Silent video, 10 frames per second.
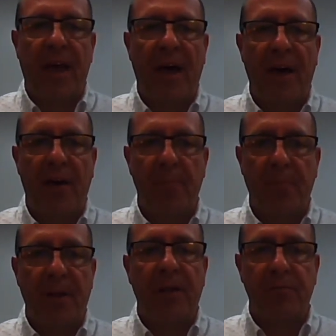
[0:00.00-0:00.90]

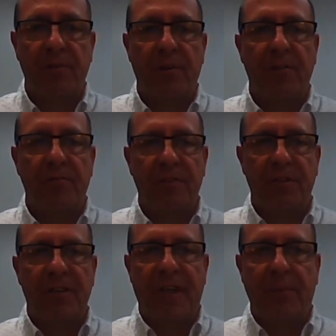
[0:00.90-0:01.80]
But it was all
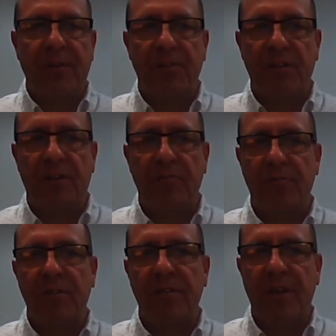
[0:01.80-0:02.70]
keeping
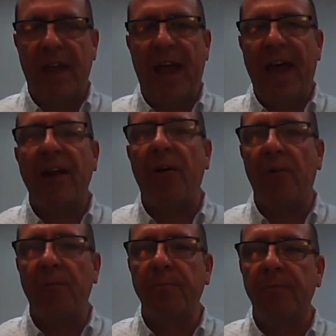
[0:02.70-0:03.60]
children at home,